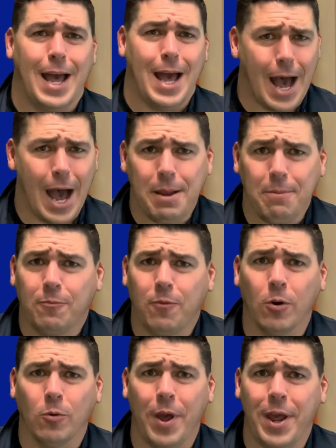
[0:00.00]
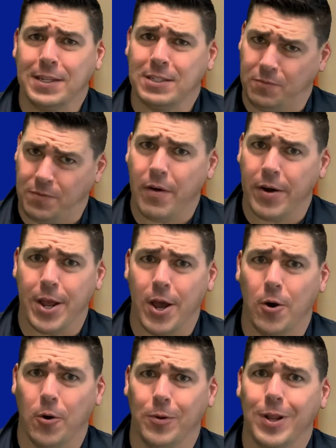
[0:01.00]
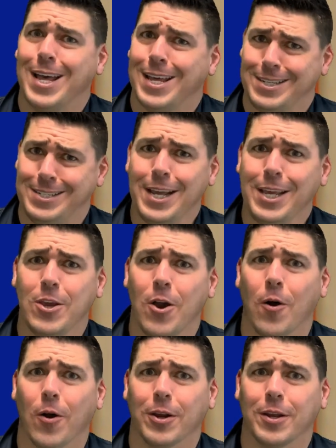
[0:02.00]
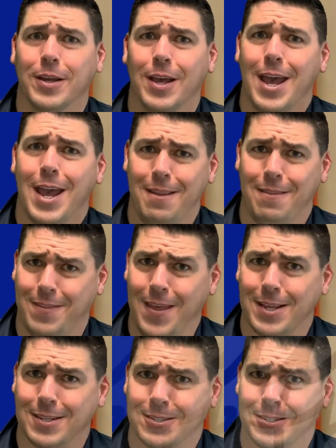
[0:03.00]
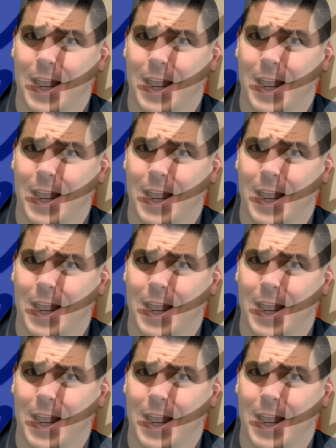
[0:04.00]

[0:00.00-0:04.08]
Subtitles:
I'm Fort Wayne's very own Dick York, and this